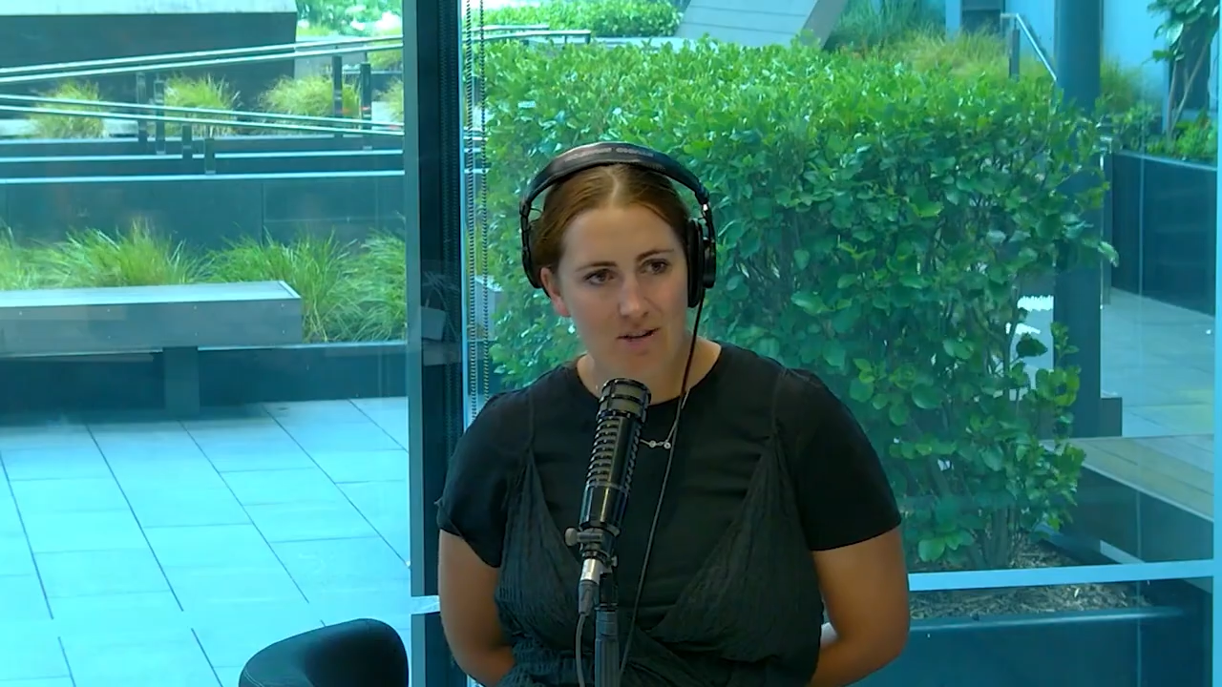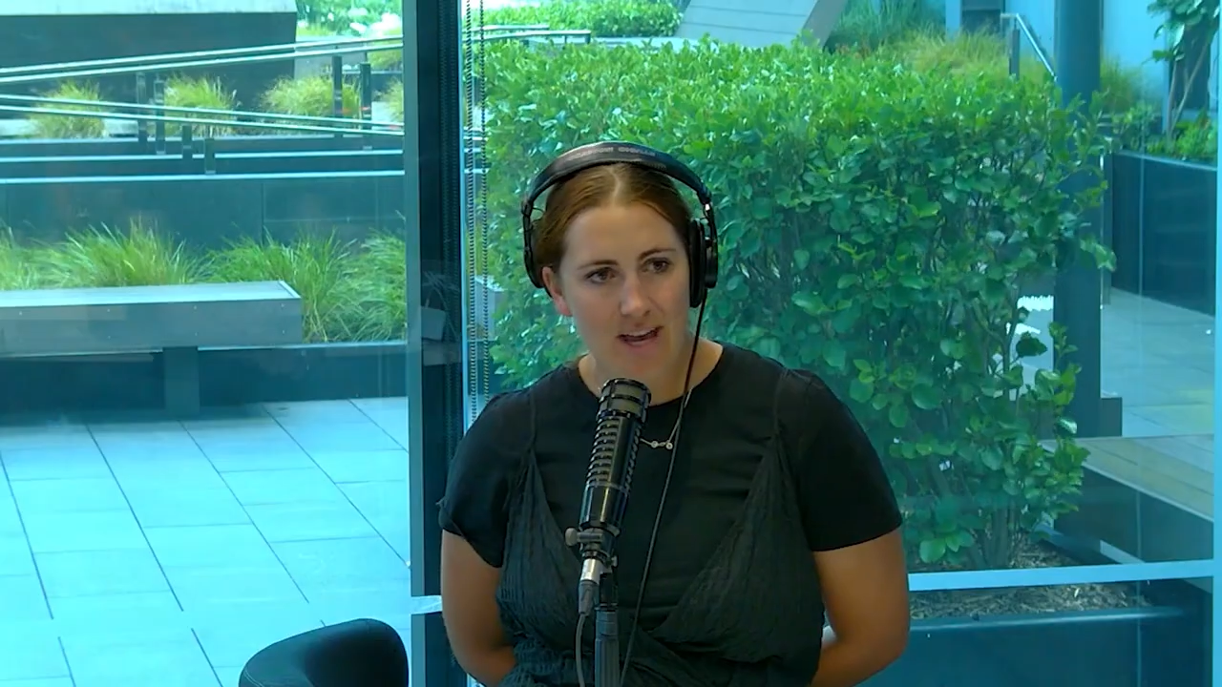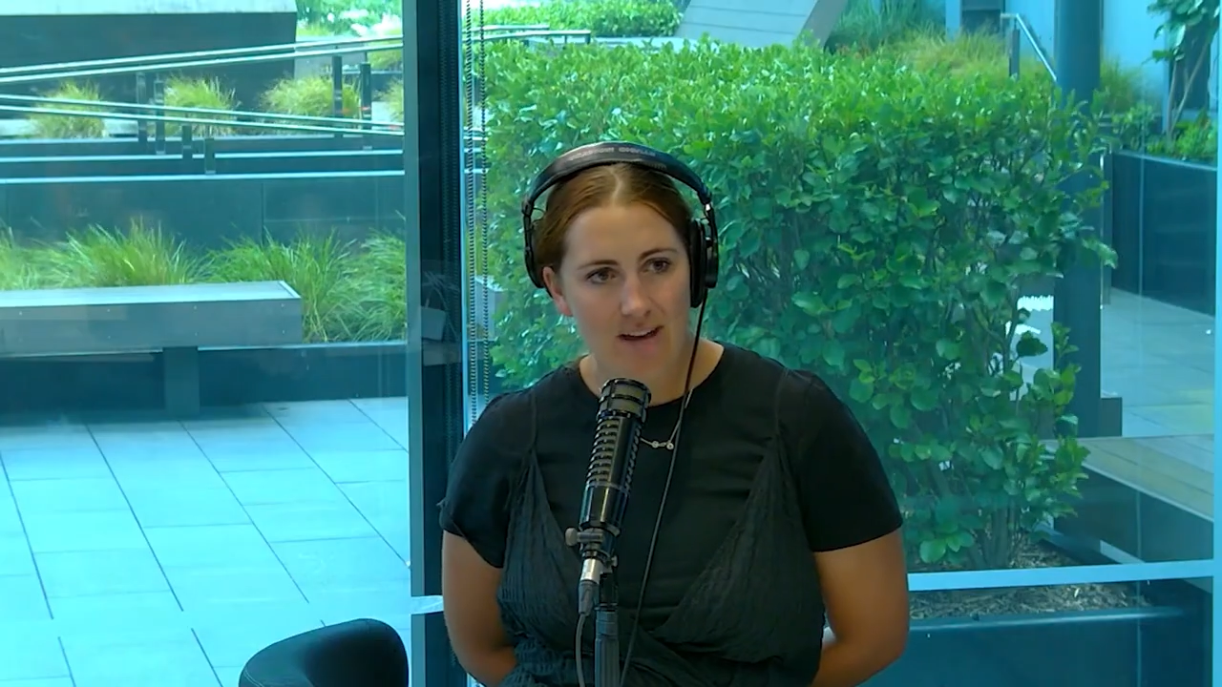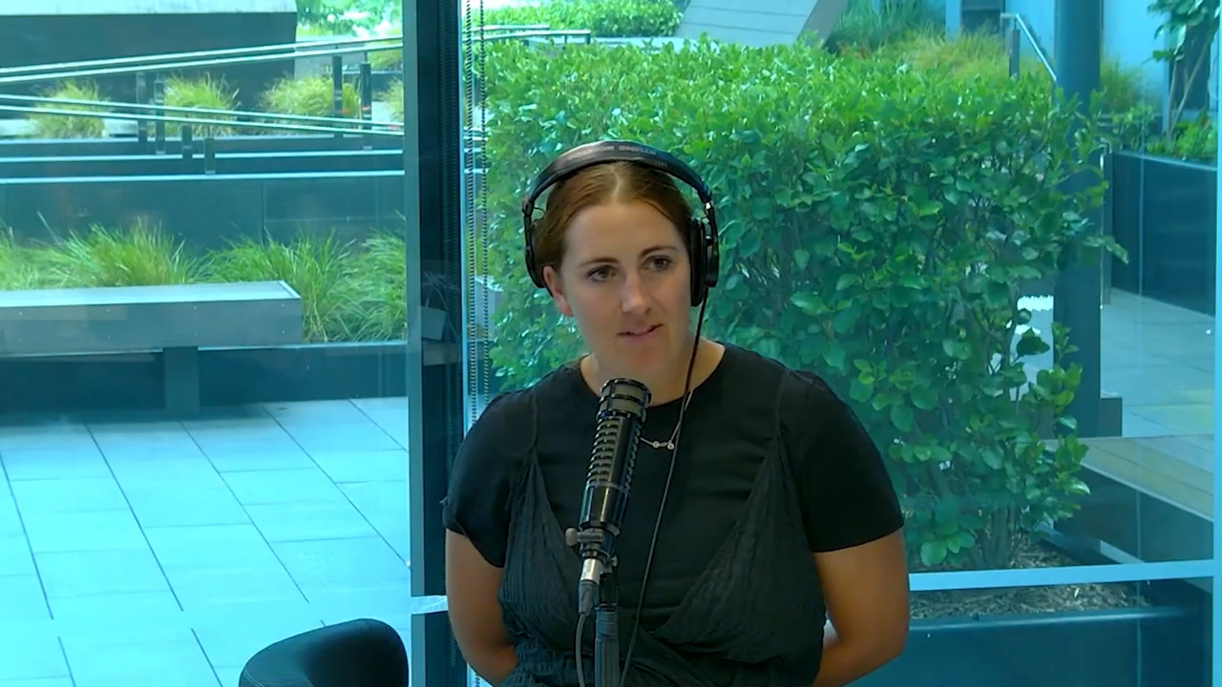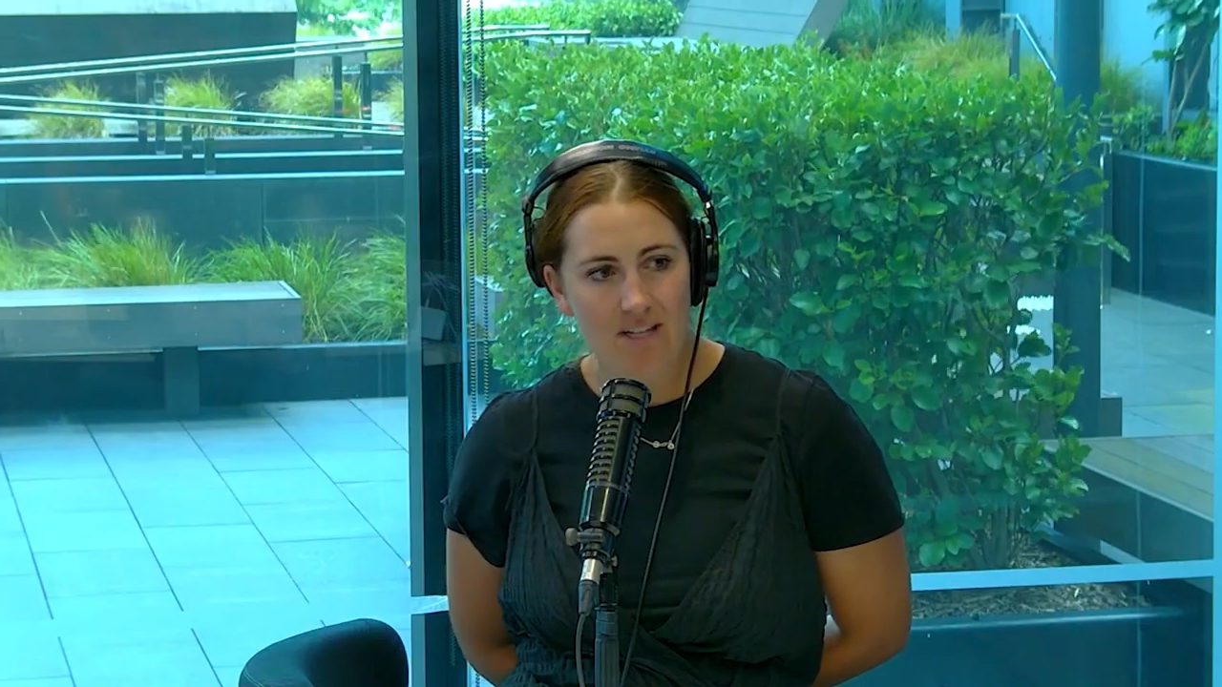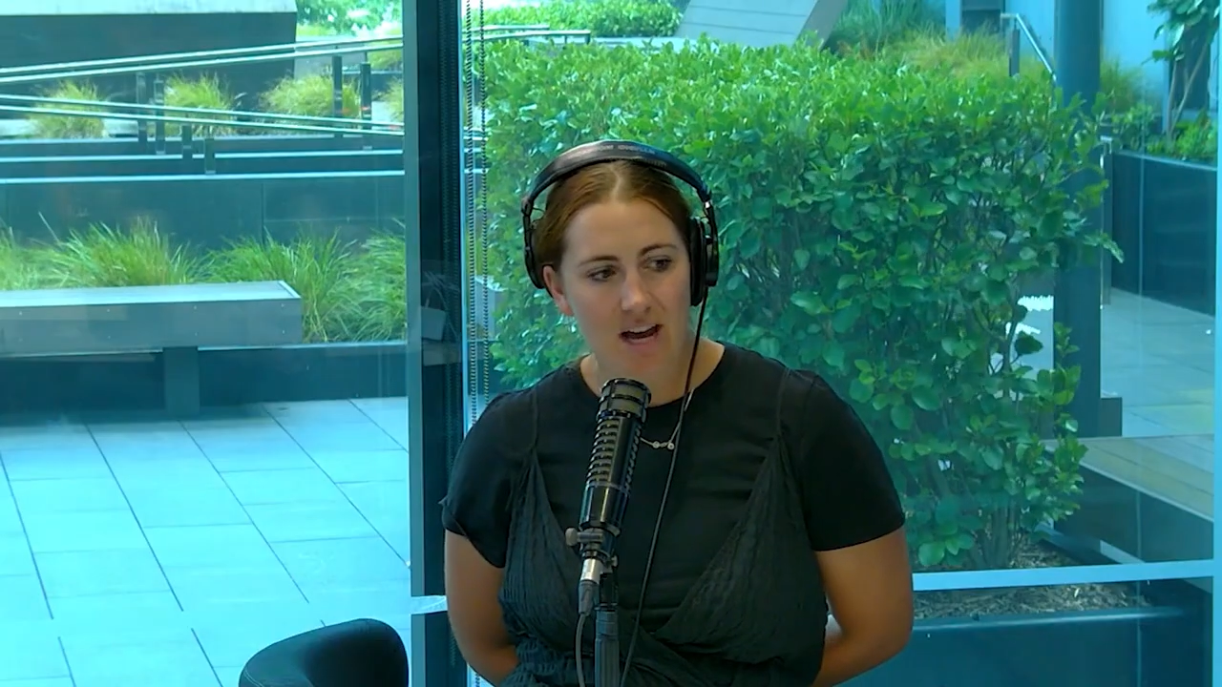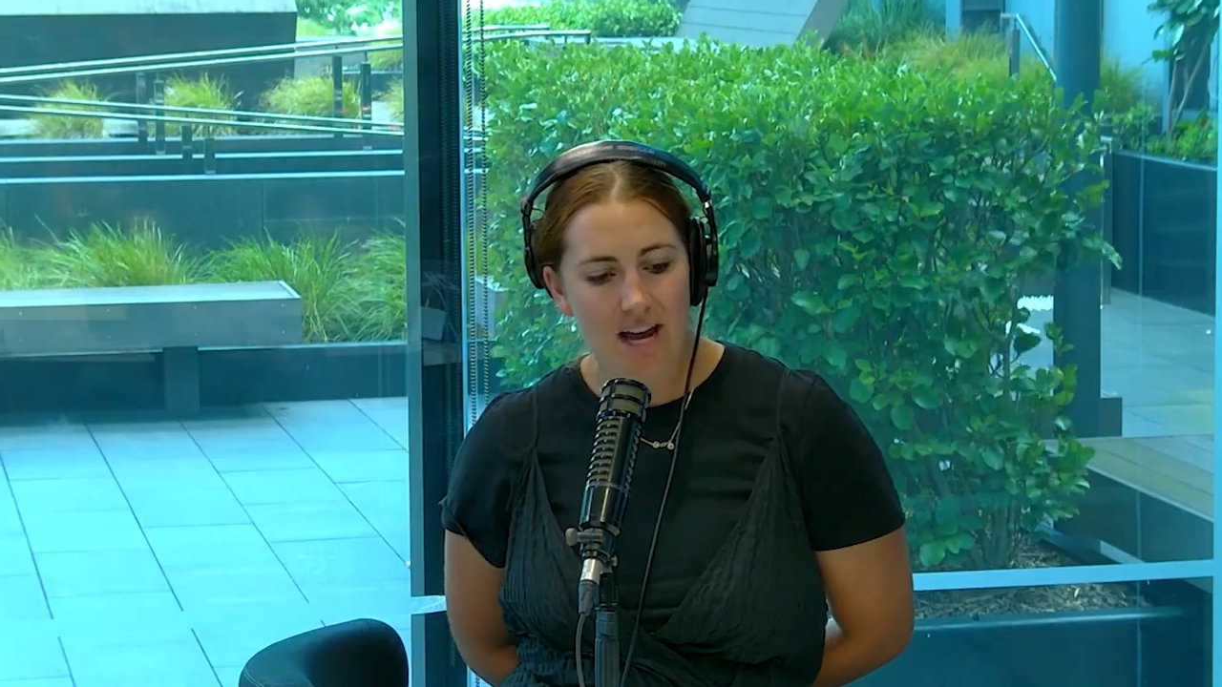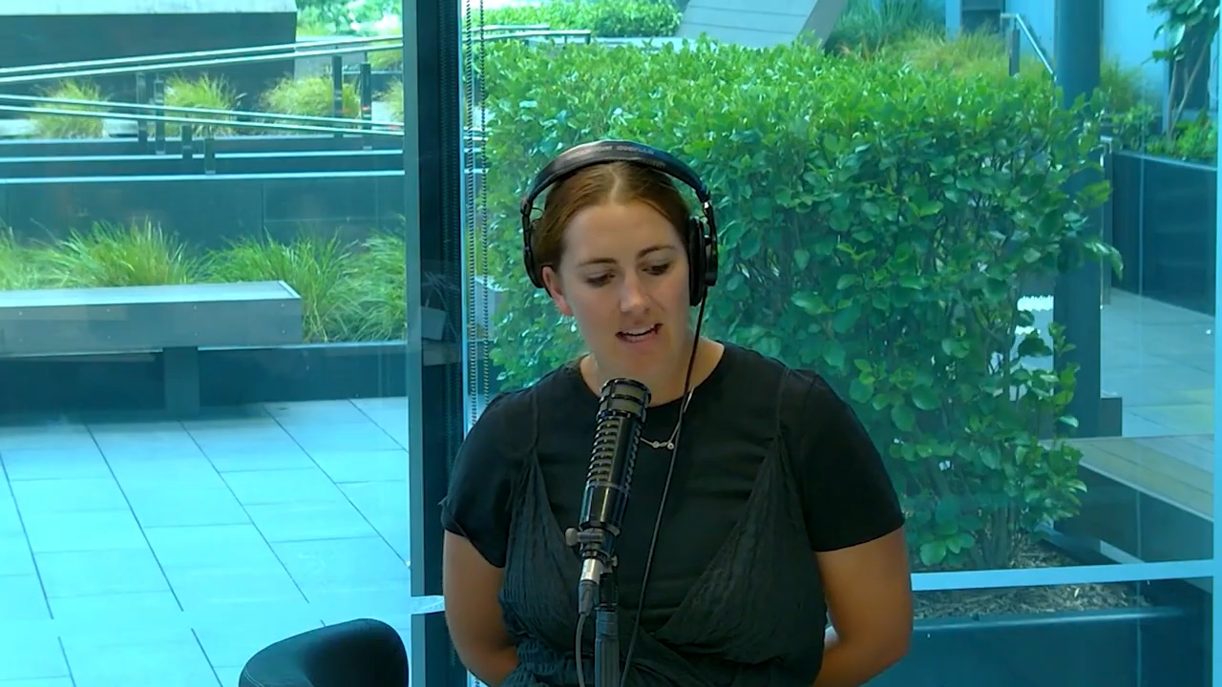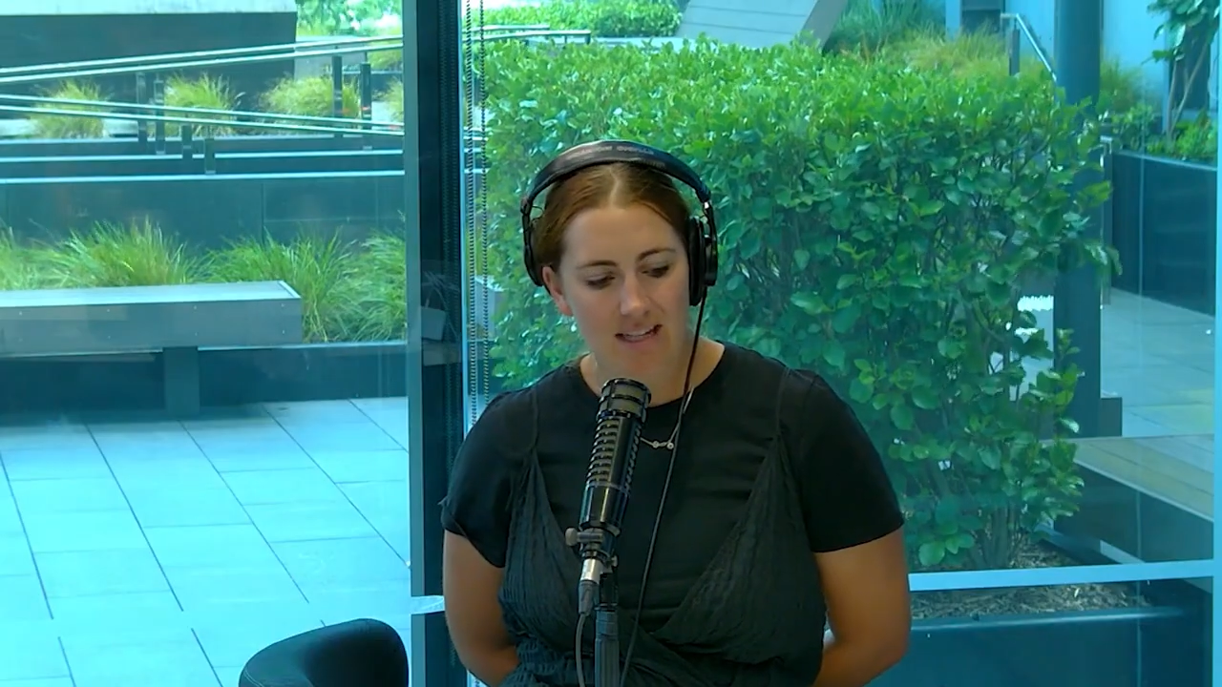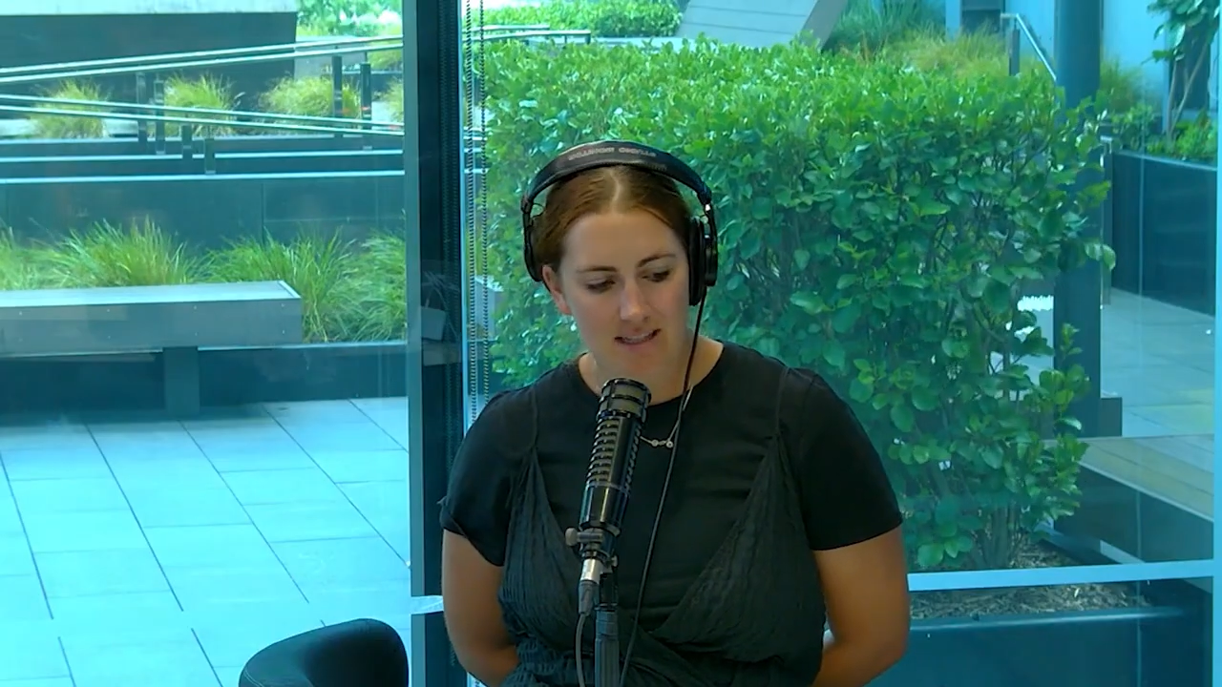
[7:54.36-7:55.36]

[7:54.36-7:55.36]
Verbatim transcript: you have tonight